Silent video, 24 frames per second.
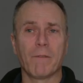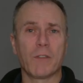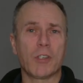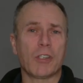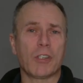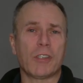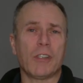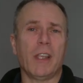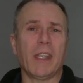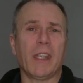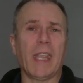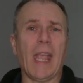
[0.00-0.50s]

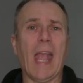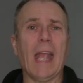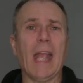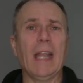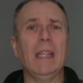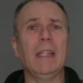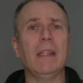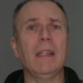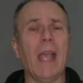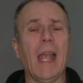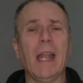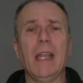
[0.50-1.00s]
just like
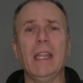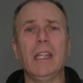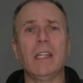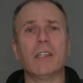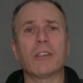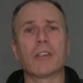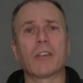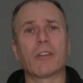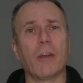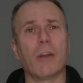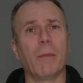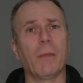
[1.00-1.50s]
any
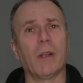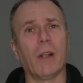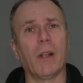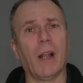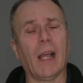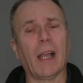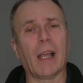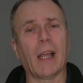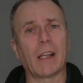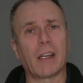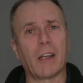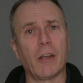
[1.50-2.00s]

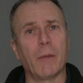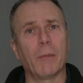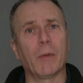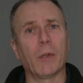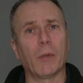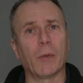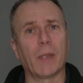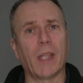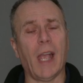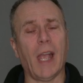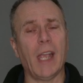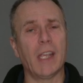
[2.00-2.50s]
criminal
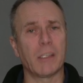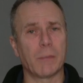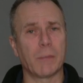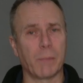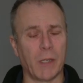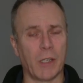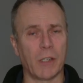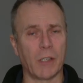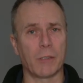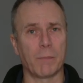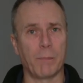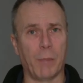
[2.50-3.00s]
case,
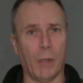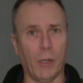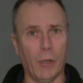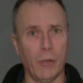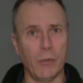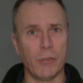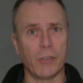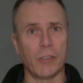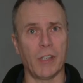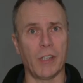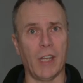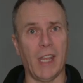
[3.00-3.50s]
because
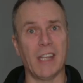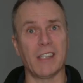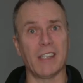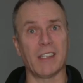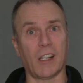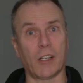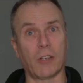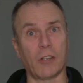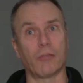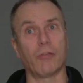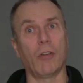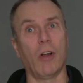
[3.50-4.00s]
pollution is
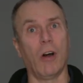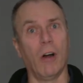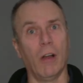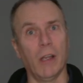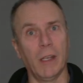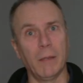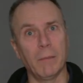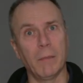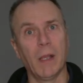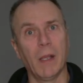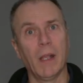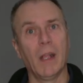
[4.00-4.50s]
a
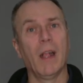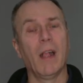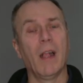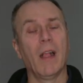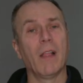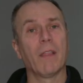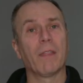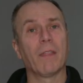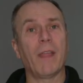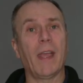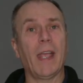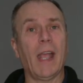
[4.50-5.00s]
crime,
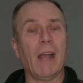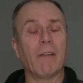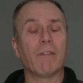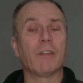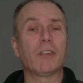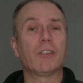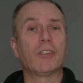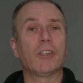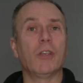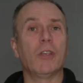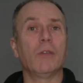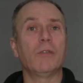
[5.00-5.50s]
they have
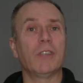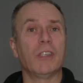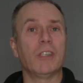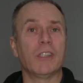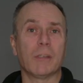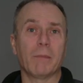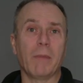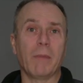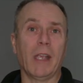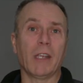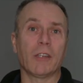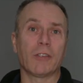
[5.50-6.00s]
a duty
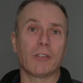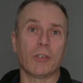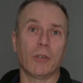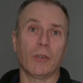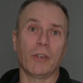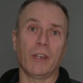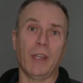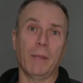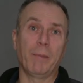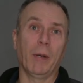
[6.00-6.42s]
to make sure that they